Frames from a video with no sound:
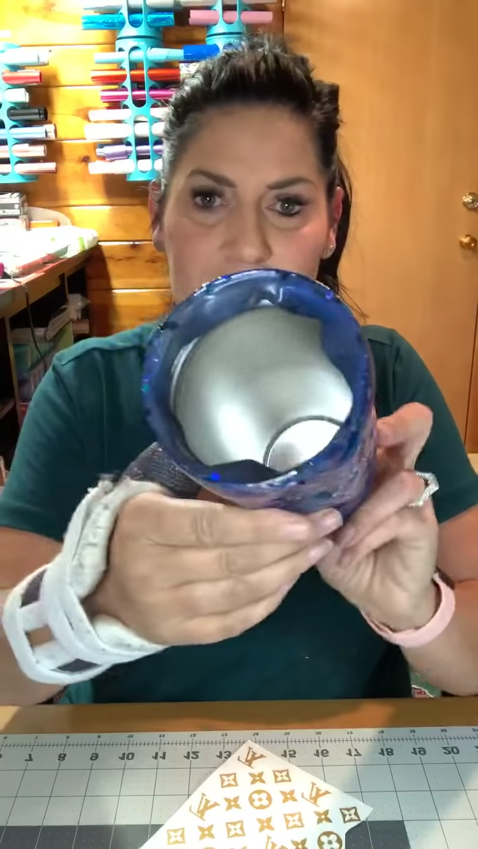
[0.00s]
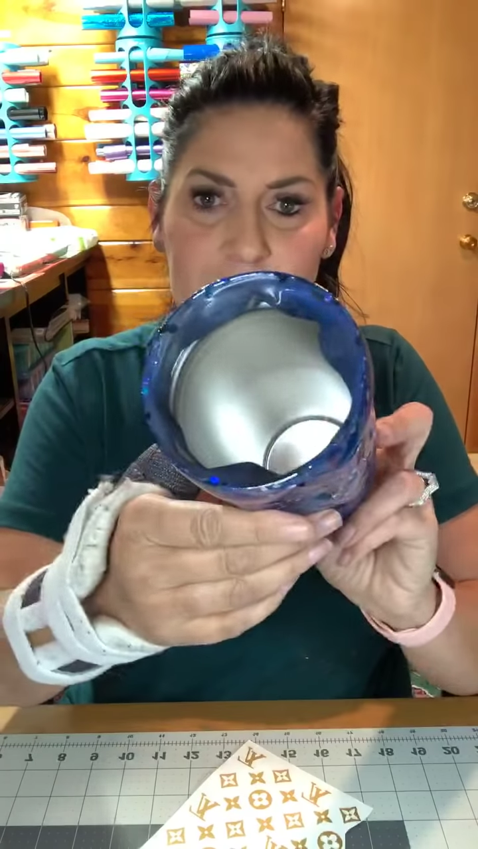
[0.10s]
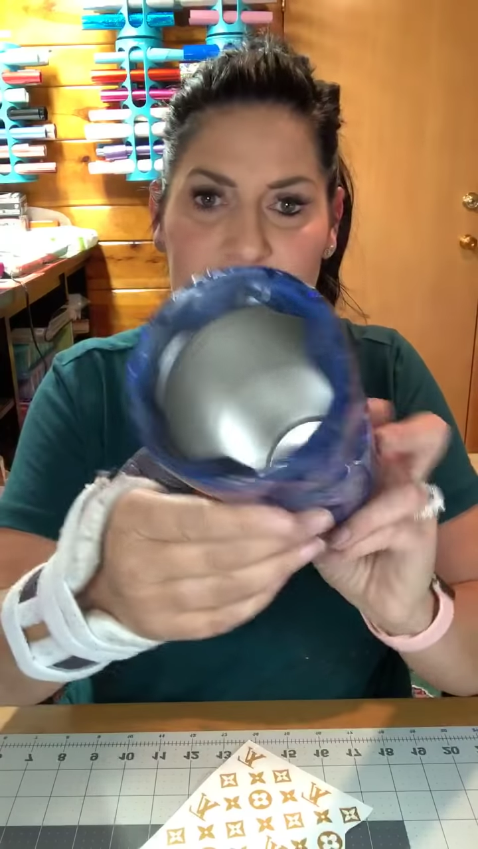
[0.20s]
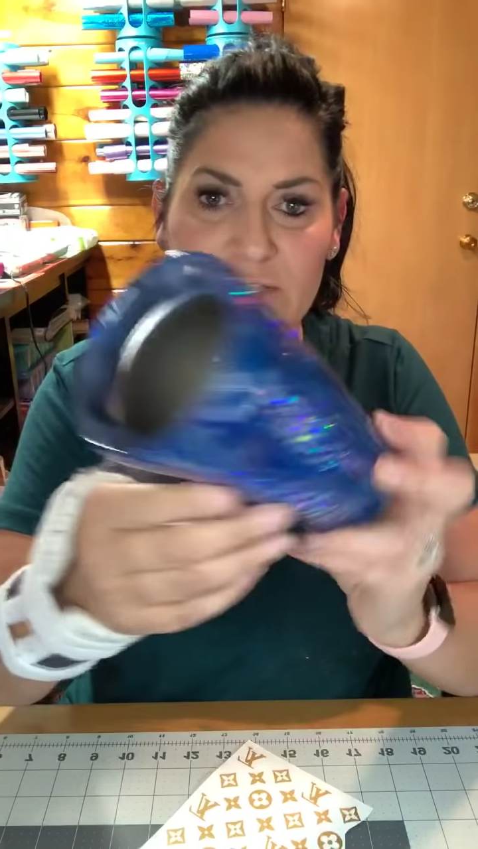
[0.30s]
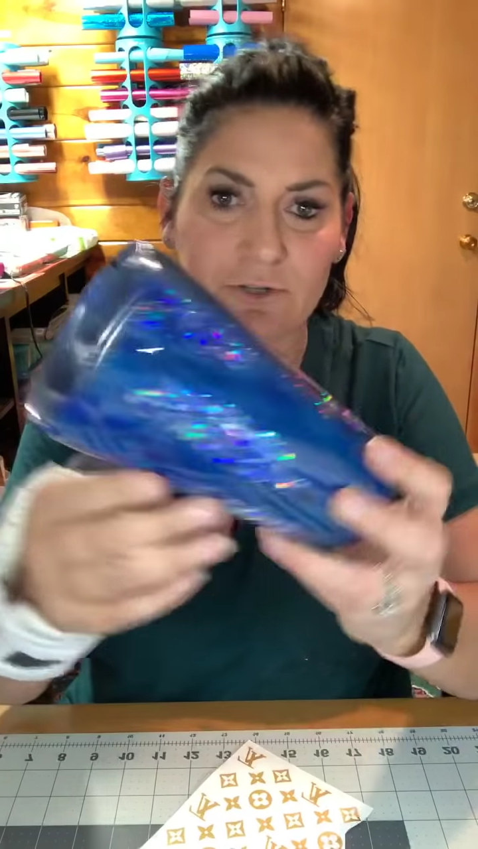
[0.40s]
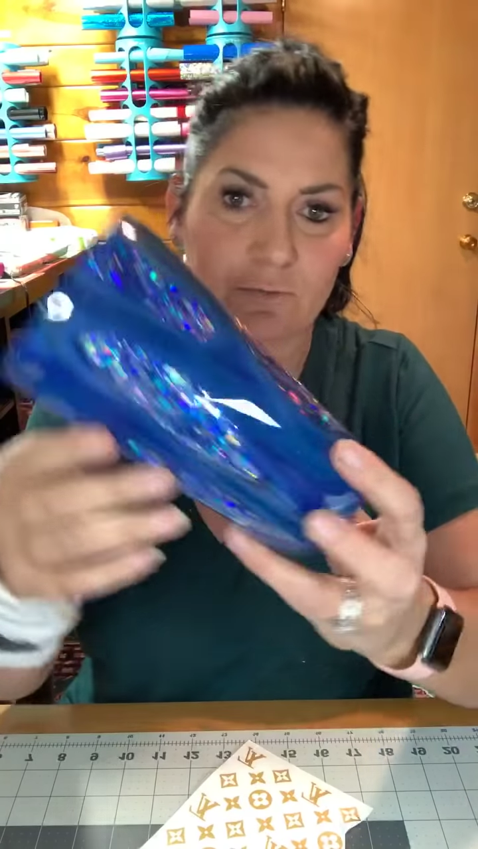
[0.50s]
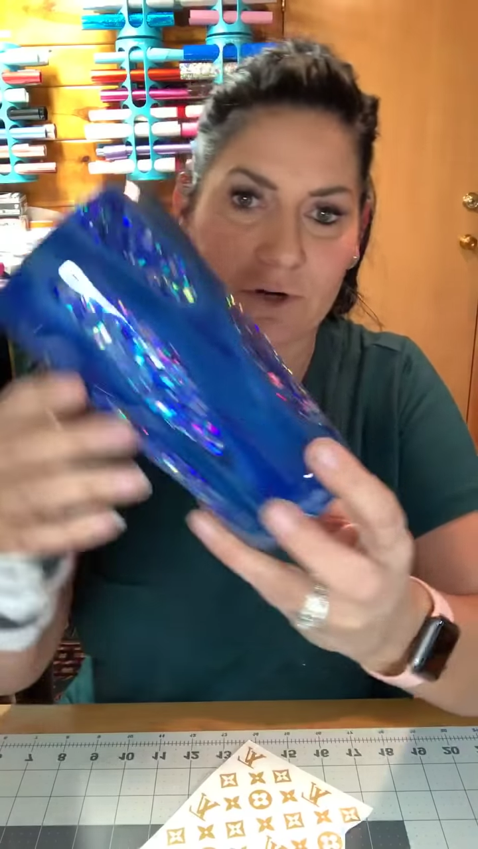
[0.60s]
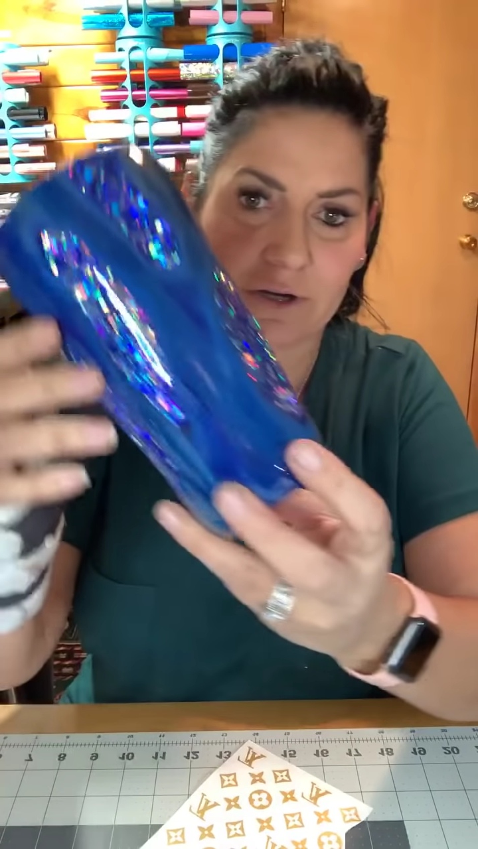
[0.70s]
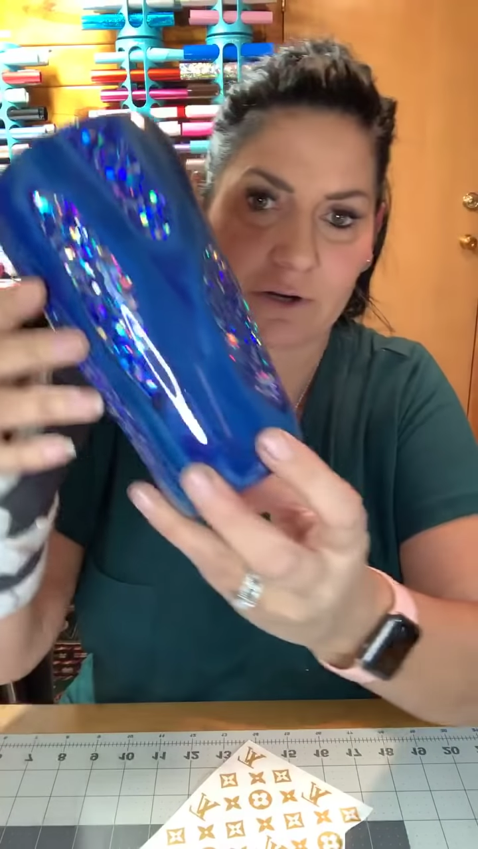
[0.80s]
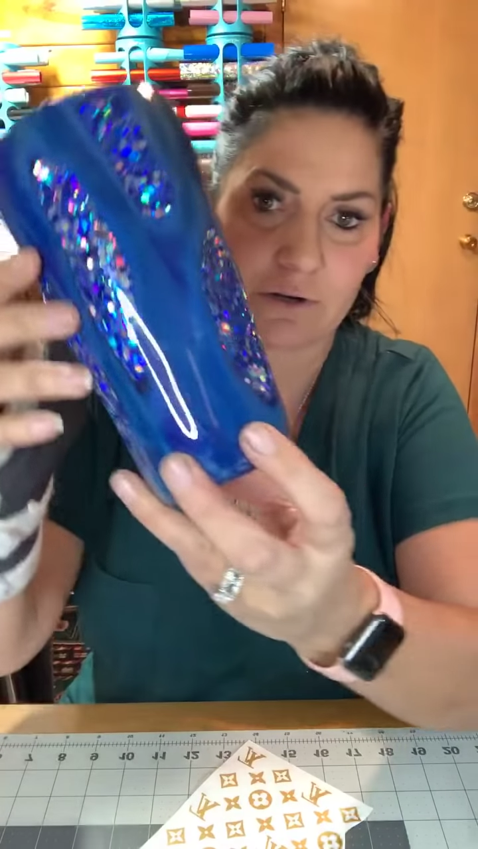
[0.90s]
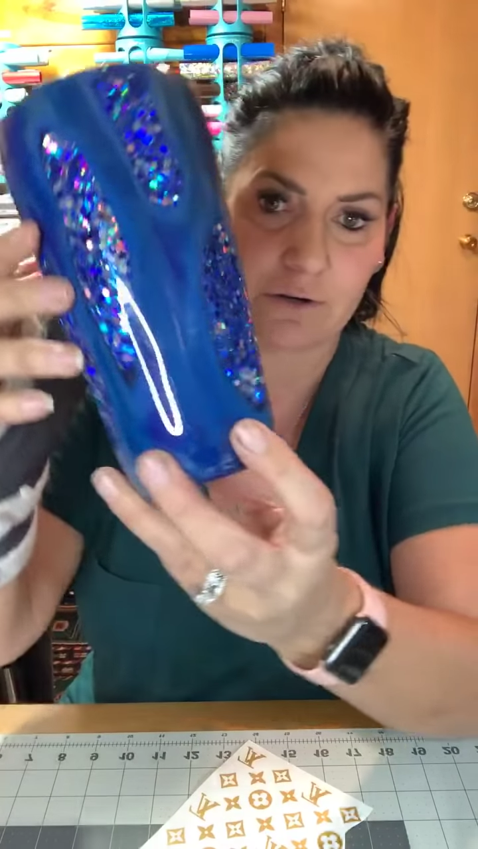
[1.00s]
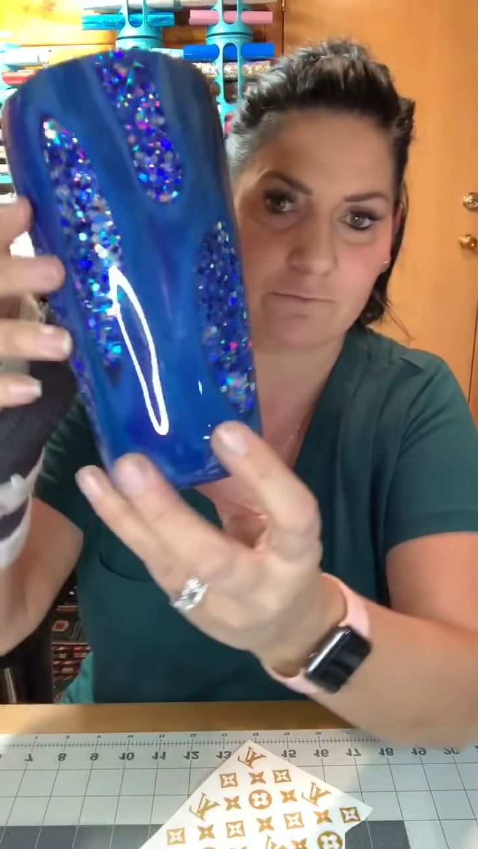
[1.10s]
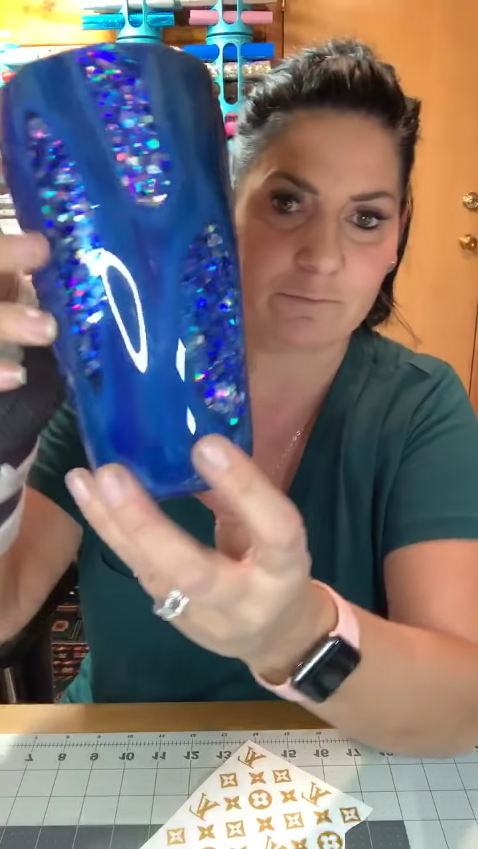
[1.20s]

I'm still working on,